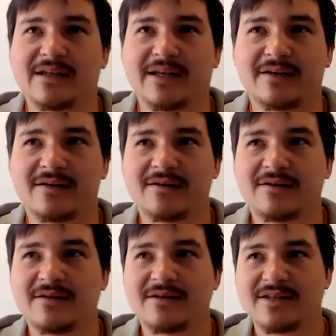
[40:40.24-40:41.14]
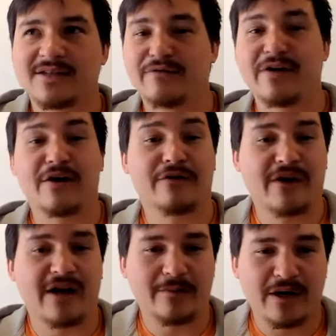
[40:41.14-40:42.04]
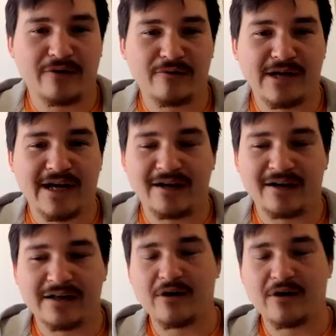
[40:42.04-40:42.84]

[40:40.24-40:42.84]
like self-verified by reality,